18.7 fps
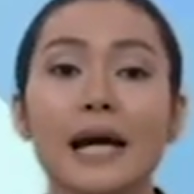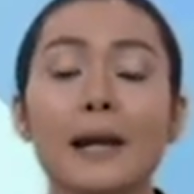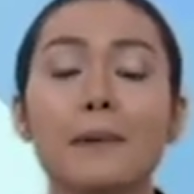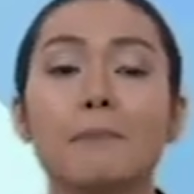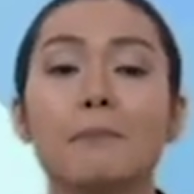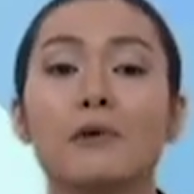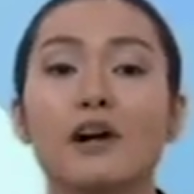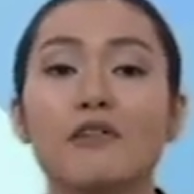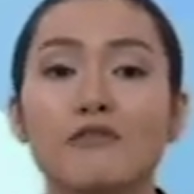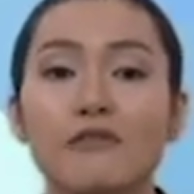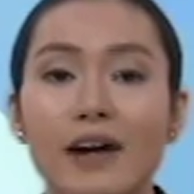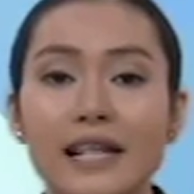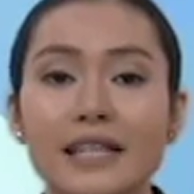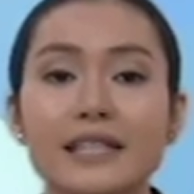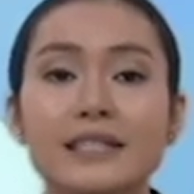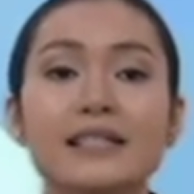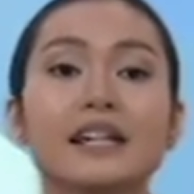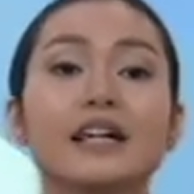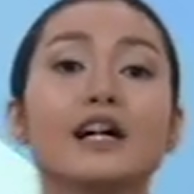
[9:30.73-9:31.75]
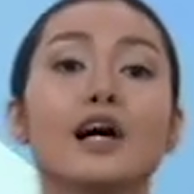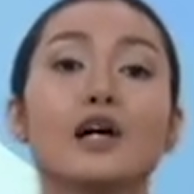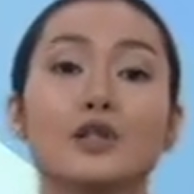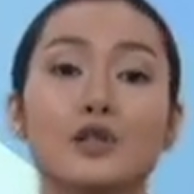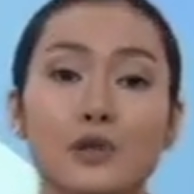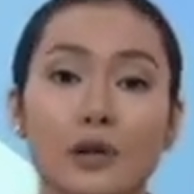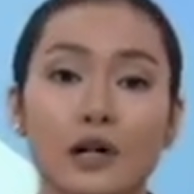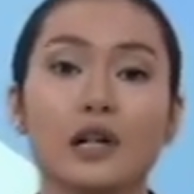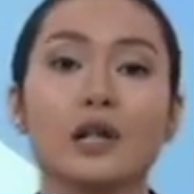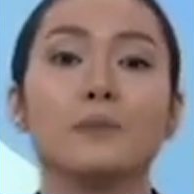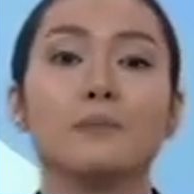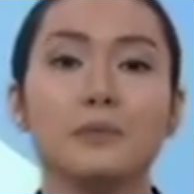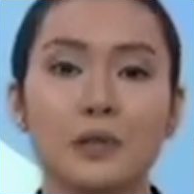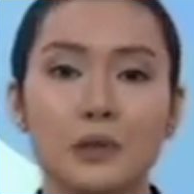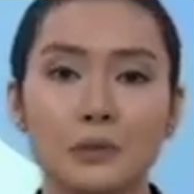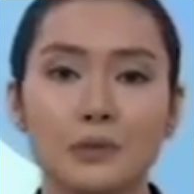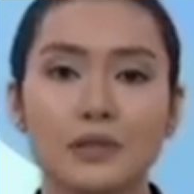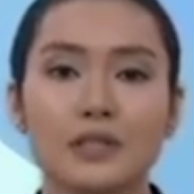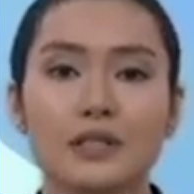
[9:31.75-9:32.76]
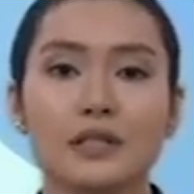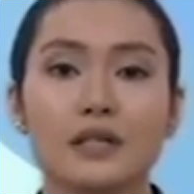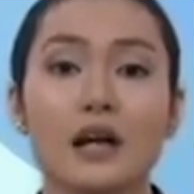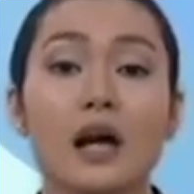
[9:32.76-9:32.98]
in preventing drug abuse.